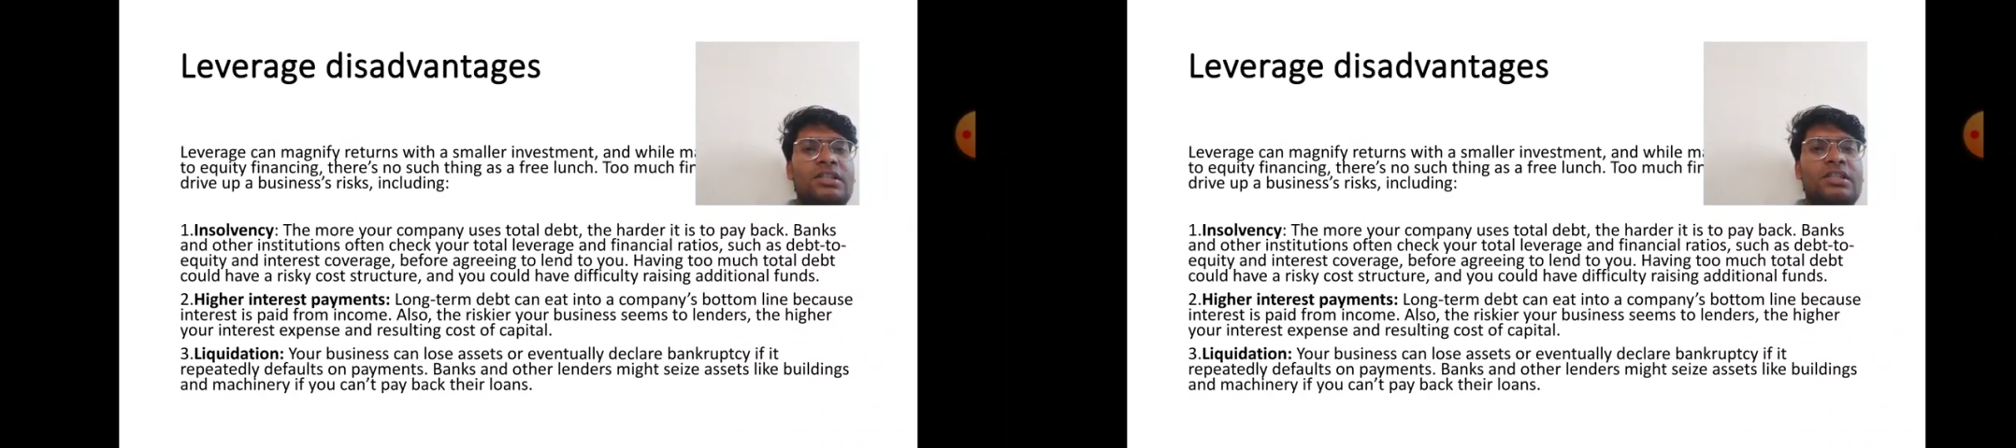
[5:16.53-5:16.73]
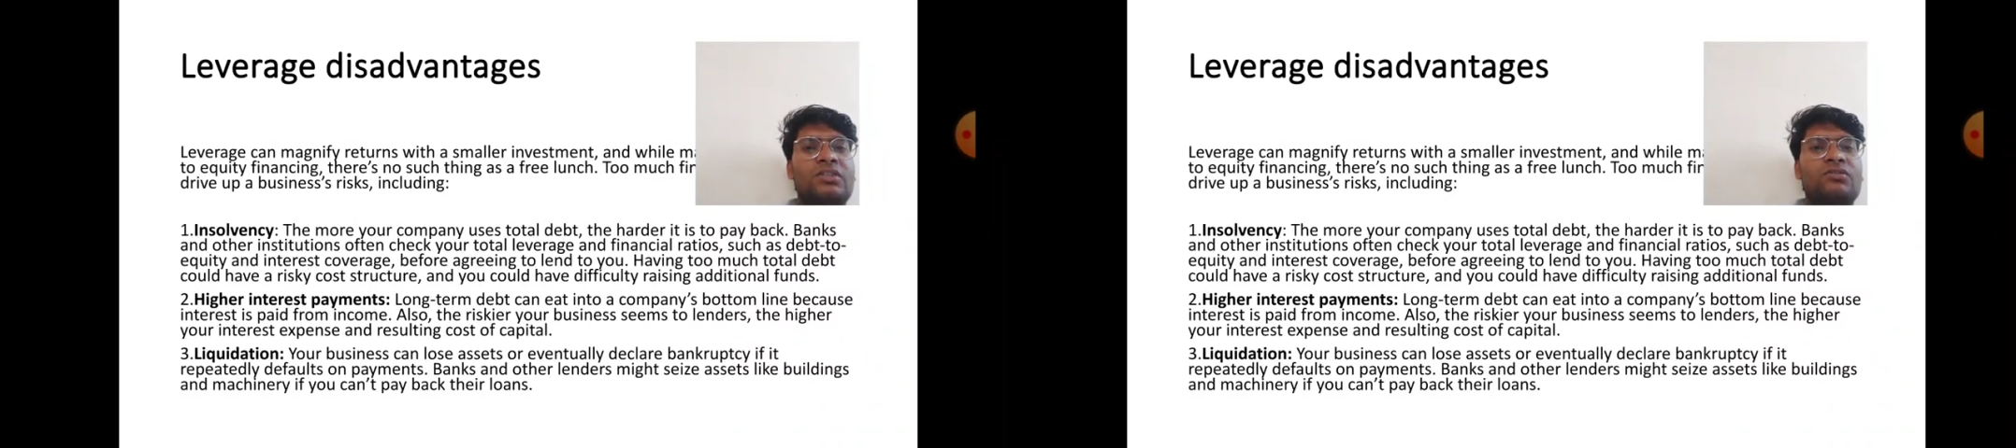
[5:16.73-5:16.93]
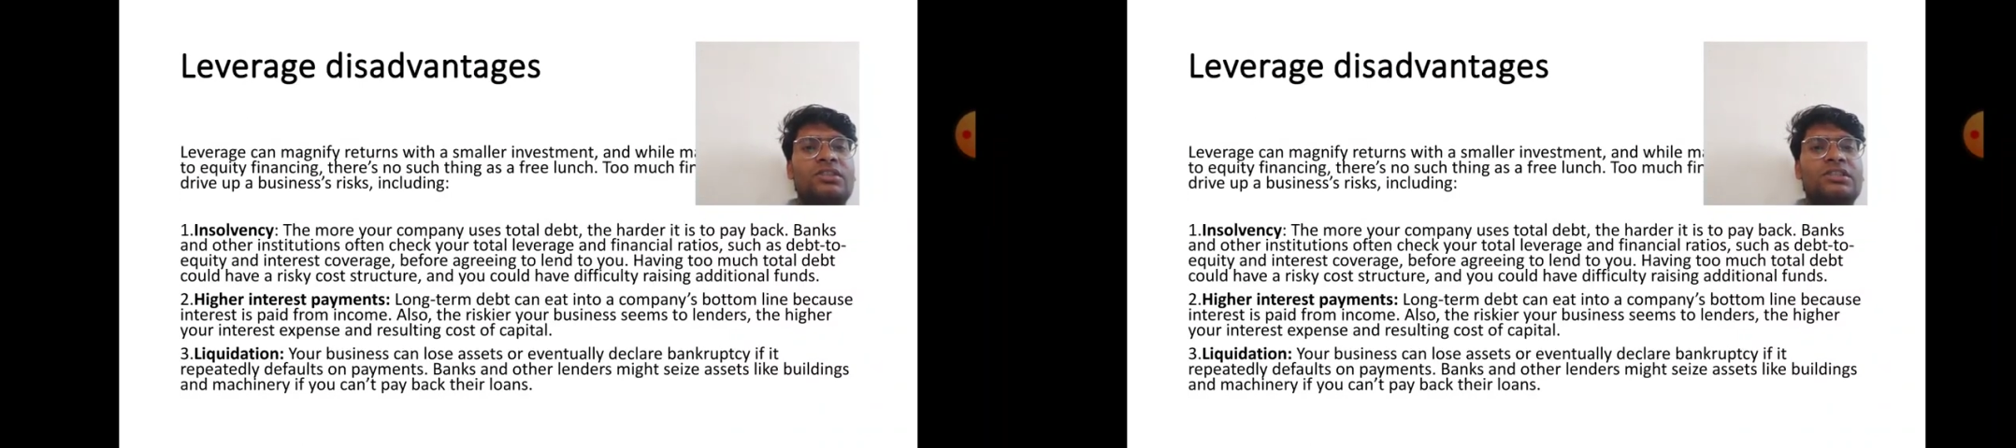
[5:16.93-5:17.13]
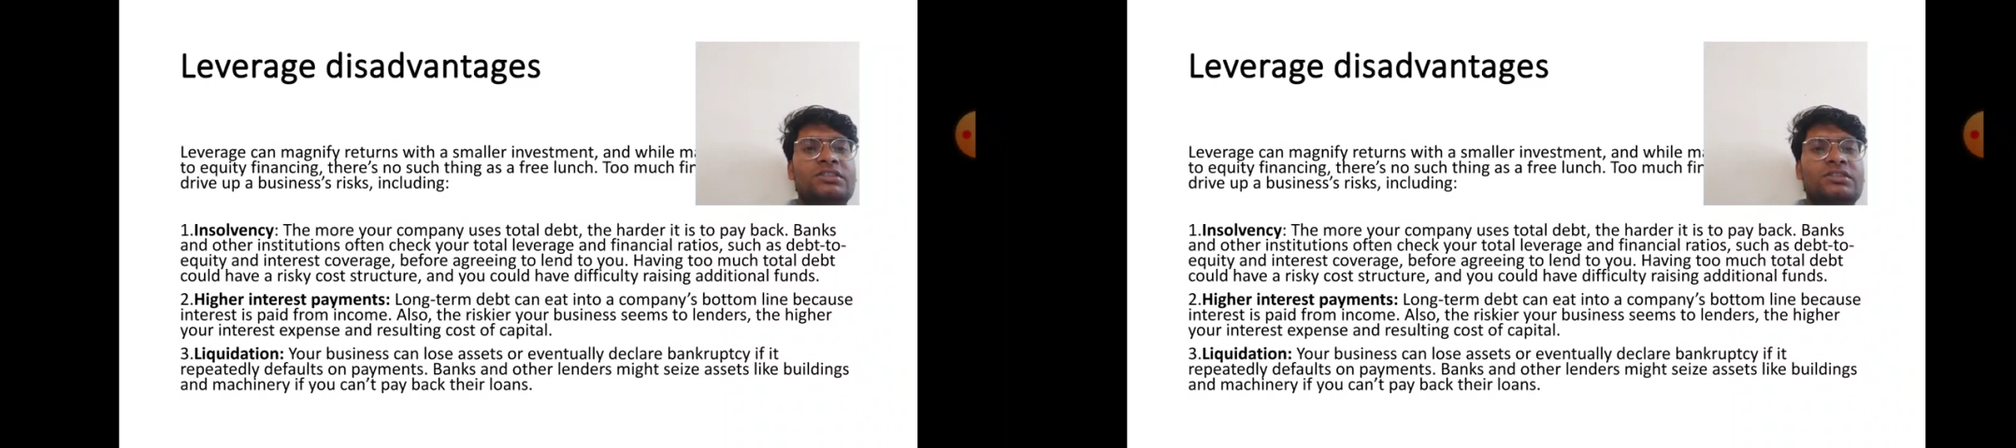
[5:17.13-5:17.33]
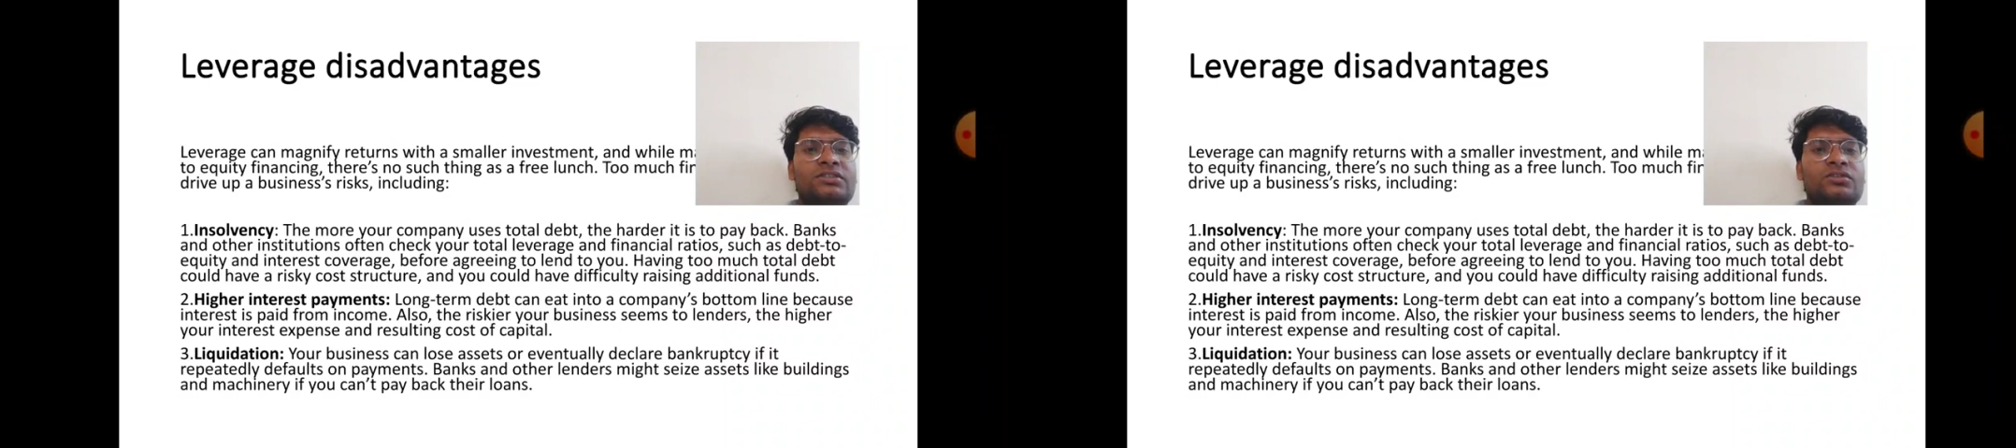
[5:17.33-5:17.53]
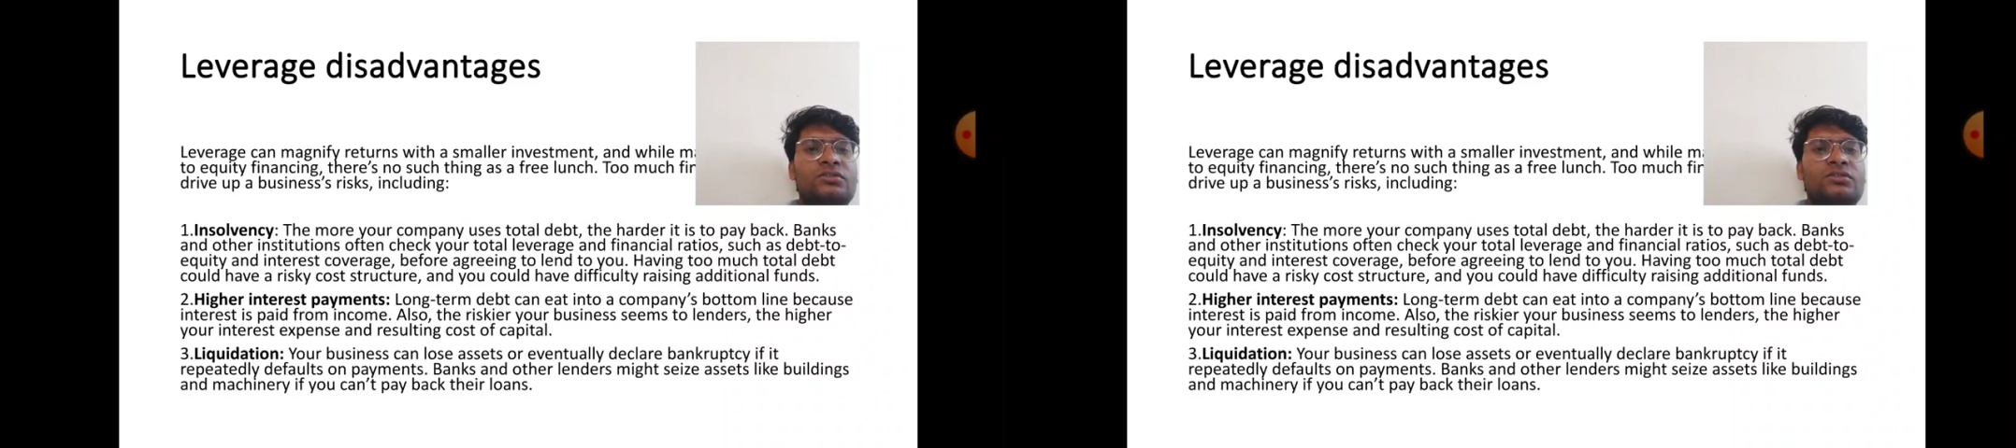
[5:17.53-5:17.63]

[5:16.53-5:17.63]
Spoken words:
liquidation.